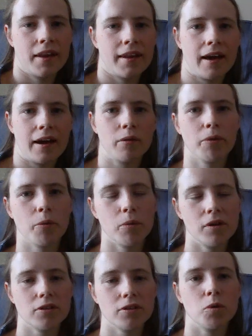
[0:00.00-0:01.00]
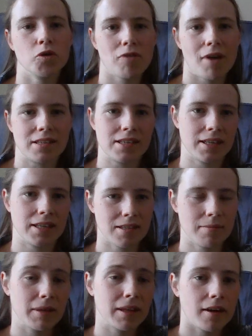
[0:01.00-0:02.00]
Now the word quadratic is
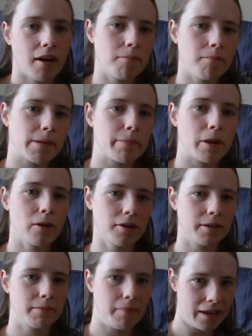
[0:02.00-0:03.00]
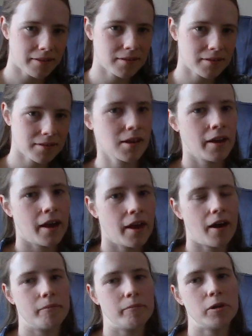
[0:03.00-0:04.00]
something that comes up a lot in maths.
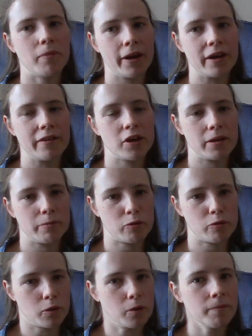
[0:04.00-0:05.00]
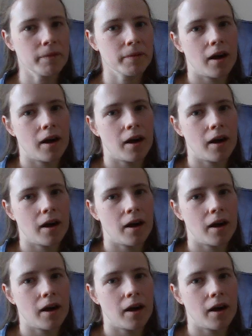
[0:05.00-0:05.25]
You might have heard it before.